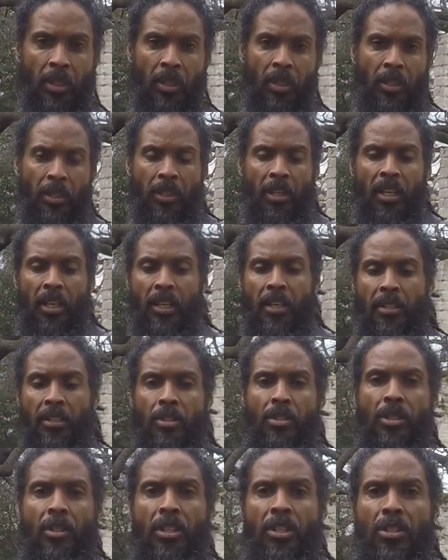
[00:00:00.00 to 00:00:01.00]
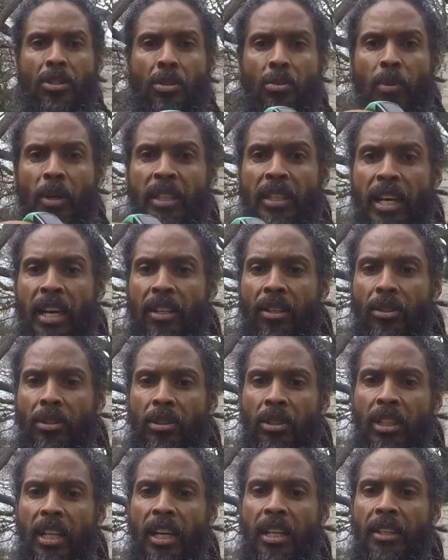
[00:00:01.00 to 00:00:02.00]
okay, so this is what that
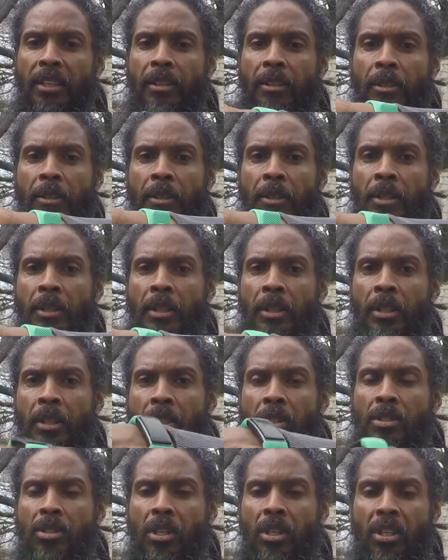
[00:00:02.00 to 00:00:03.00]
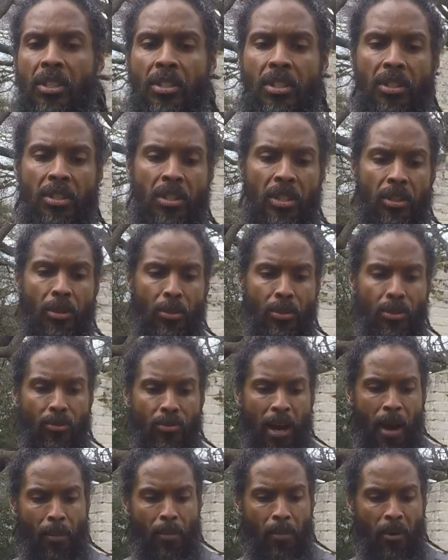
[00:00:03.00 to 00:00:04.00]
looks like. So this is a little
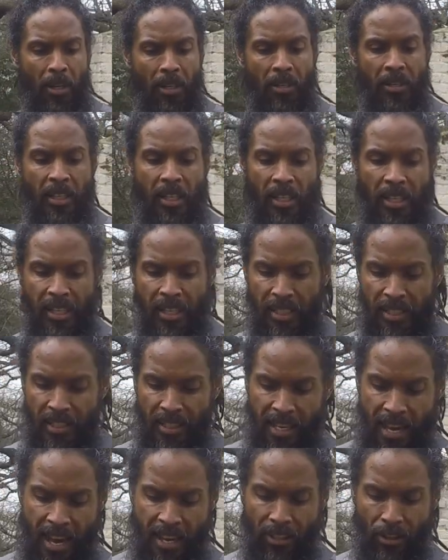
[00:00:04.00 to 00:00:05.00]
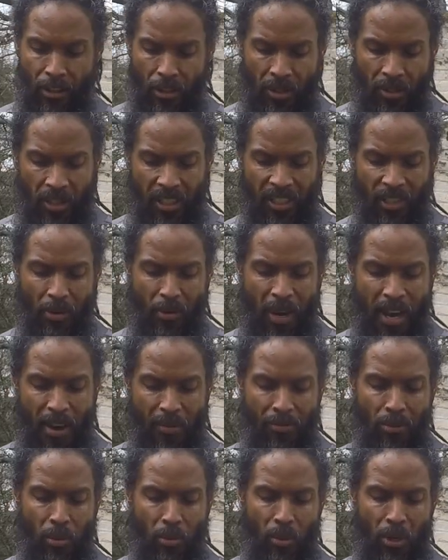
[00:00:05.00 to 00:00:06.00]
strap one, is that you
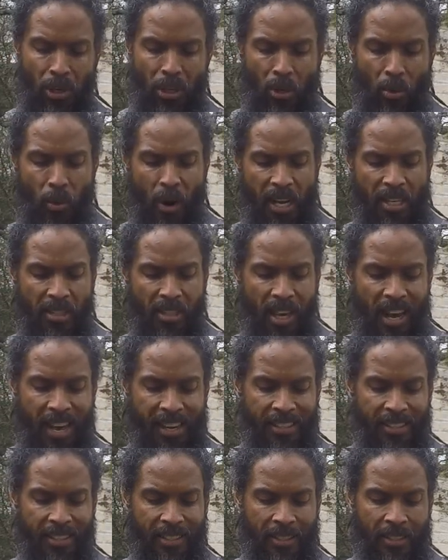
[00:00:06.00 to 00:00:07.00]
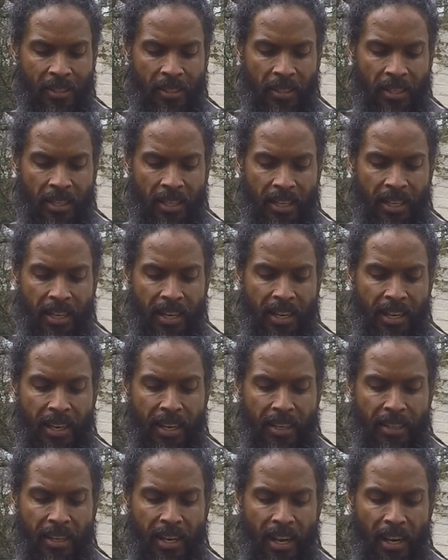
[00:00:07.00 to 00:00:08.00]
have to wear it quite tight,
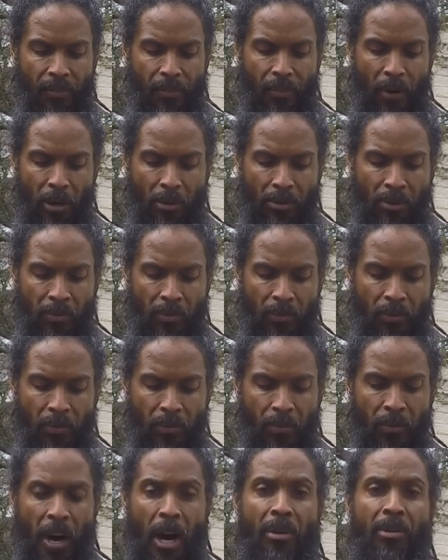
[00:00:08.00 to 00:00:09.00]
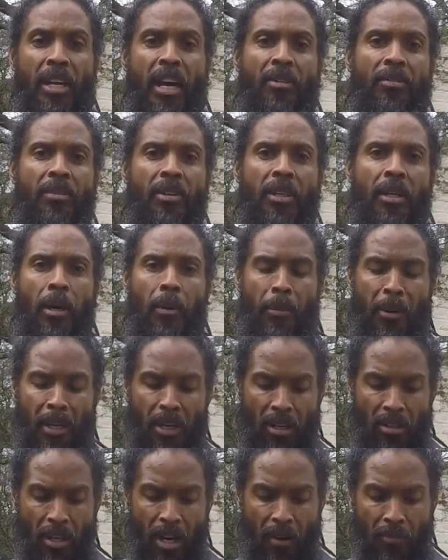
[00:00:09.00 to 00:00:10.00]
and I found that a bit
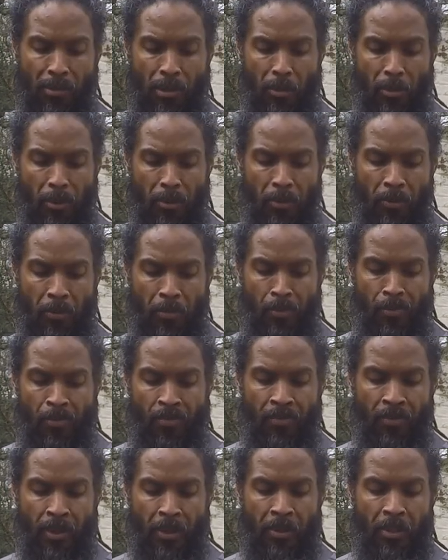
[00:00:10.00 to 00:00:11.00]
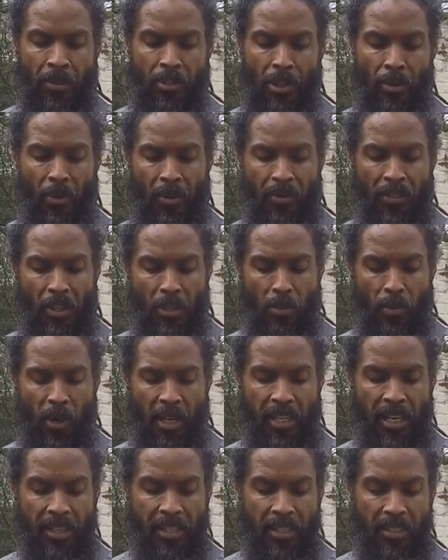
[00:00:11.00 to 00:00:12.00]
uncomfortable. So with this
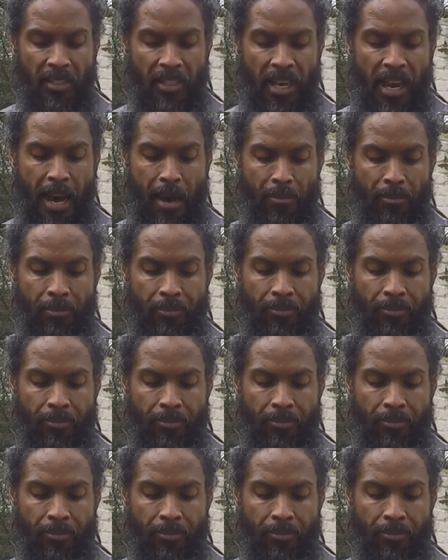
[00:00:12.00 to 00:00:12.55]
one, I can tap